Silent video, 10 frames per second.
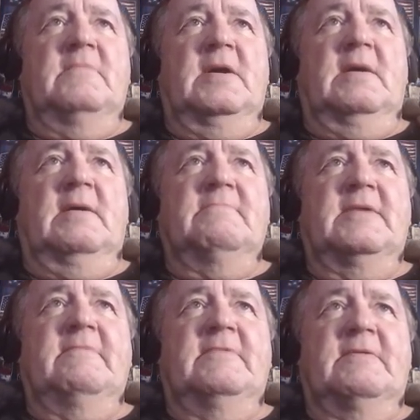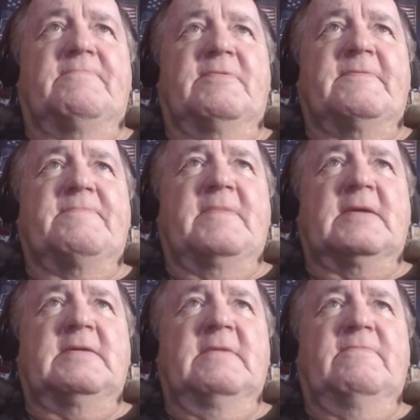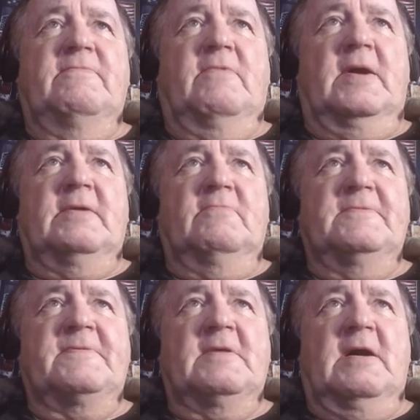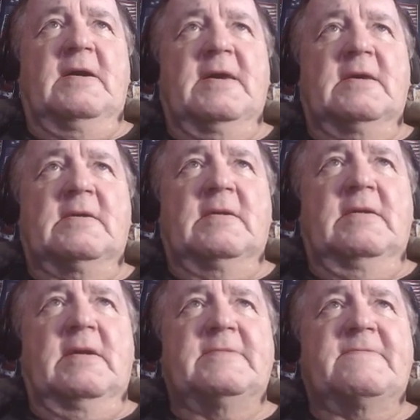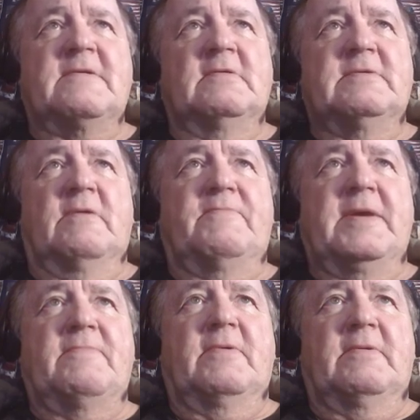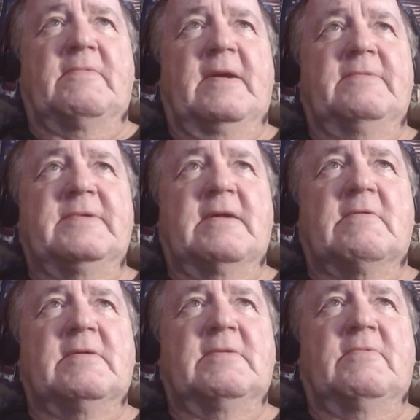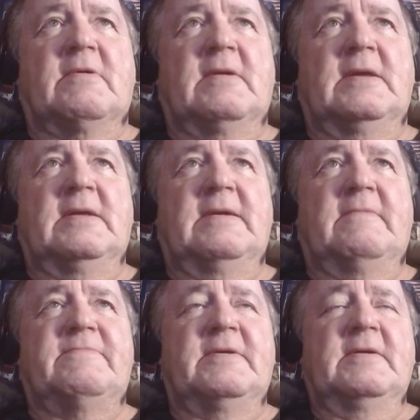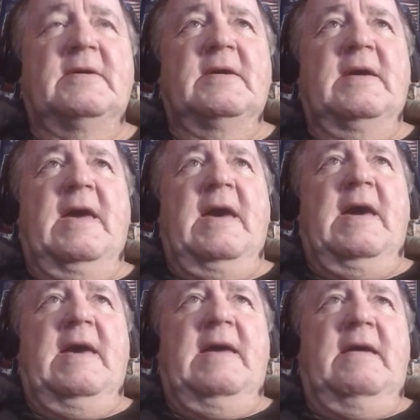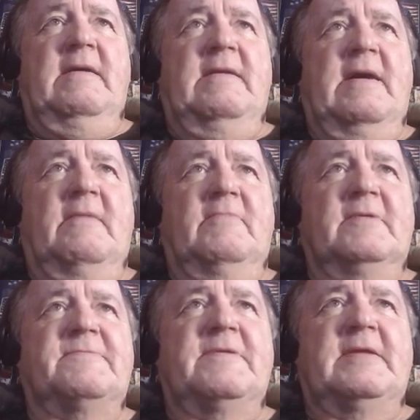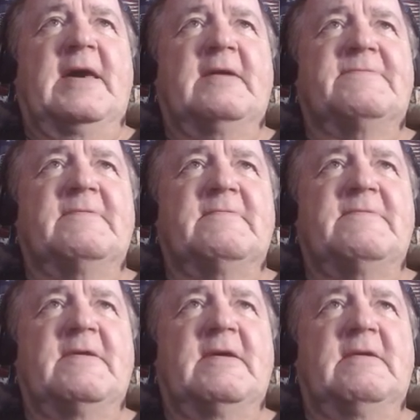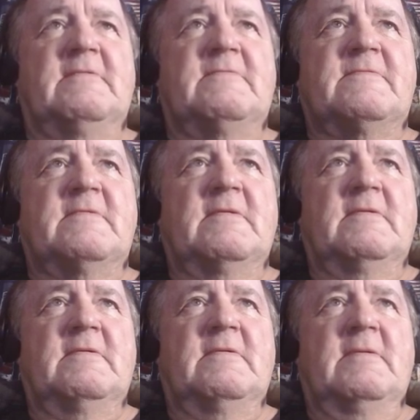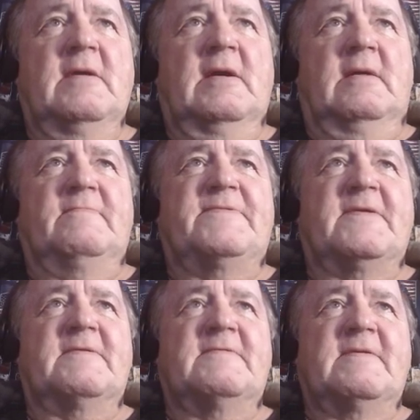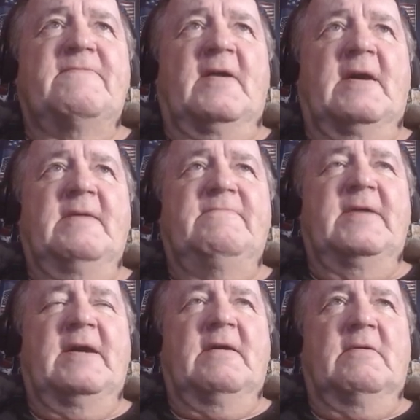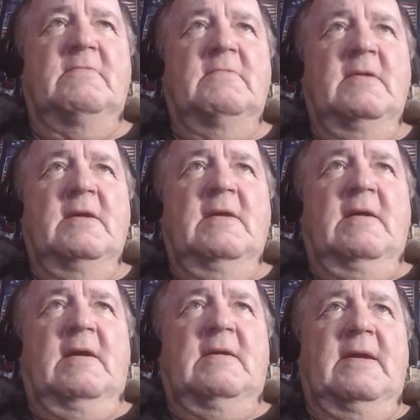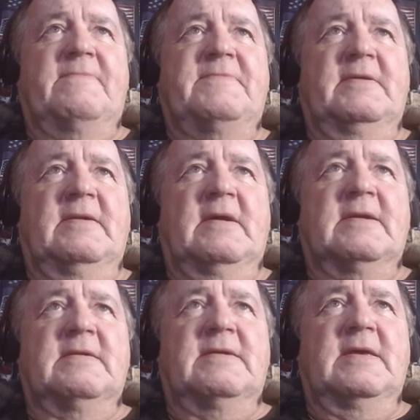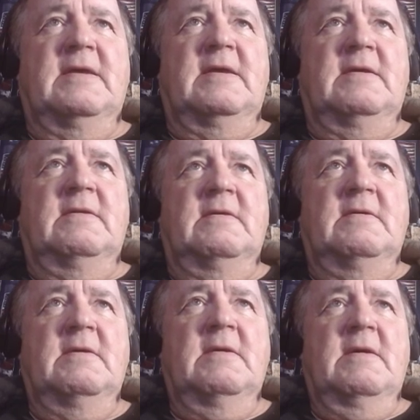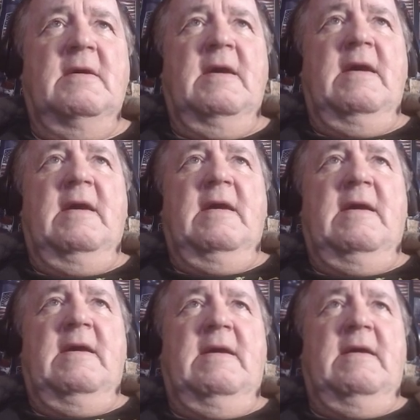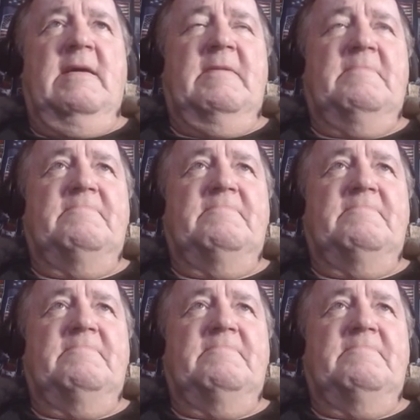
I'm giving a perspective of what it was like, and I still know people around the area where I lived and how much it hasn't changed. I'm 65 now. I left at 19, and